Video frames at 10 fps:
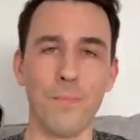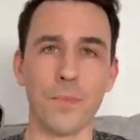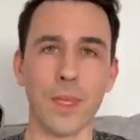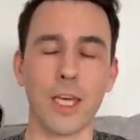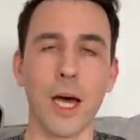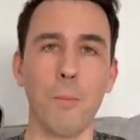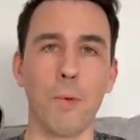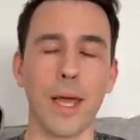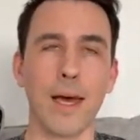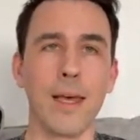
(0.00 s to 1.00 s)

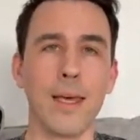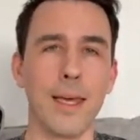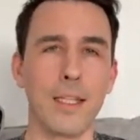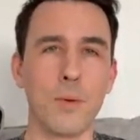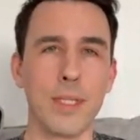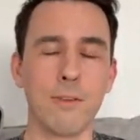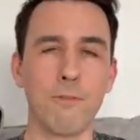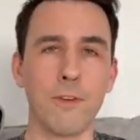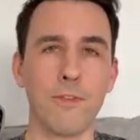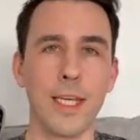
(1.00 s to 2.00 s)
Cumbria in
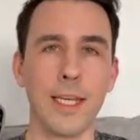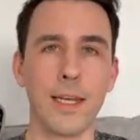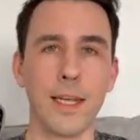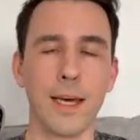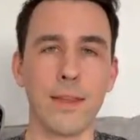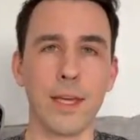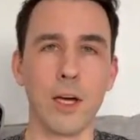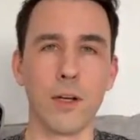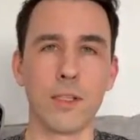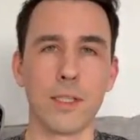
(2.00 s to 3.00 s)
2015, I think
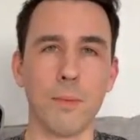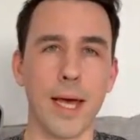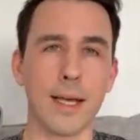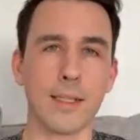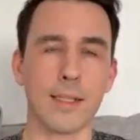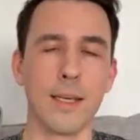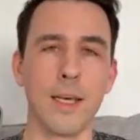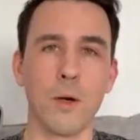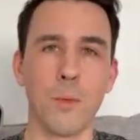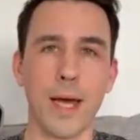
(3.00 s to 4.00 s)
Honiton Pass,
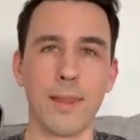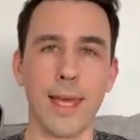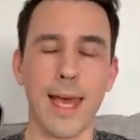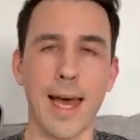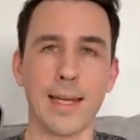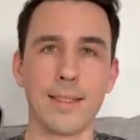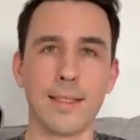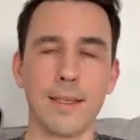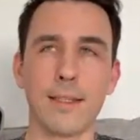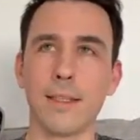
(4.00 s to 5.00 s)
where they had
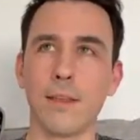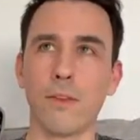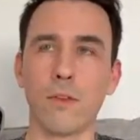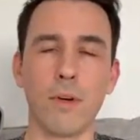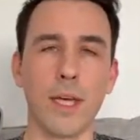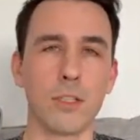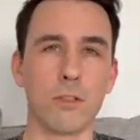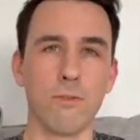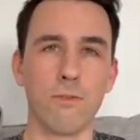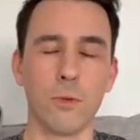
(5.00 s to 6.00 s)

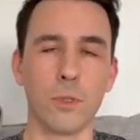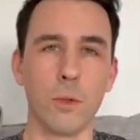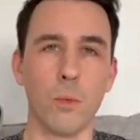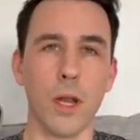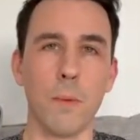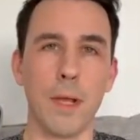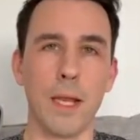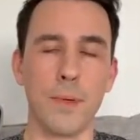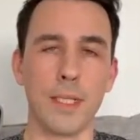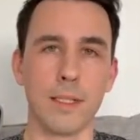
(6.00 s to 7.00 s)
341
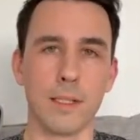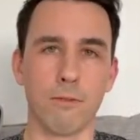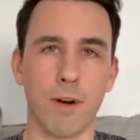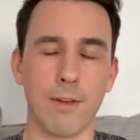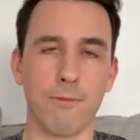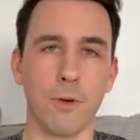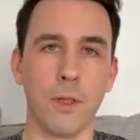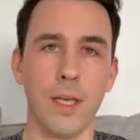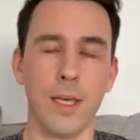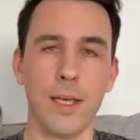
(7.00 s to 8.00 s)
millimetres of rainfall
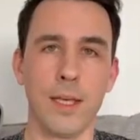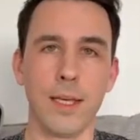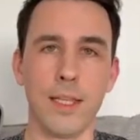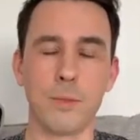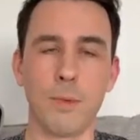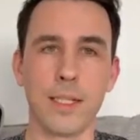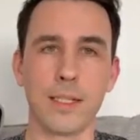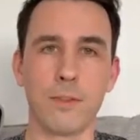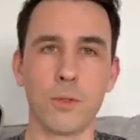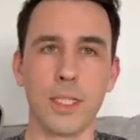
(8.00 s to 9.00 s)
in the space of
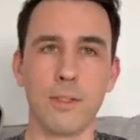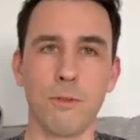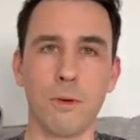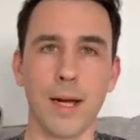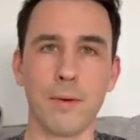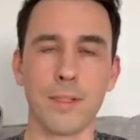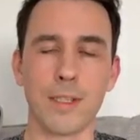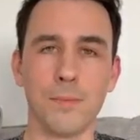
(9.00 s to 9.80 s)
24 hours.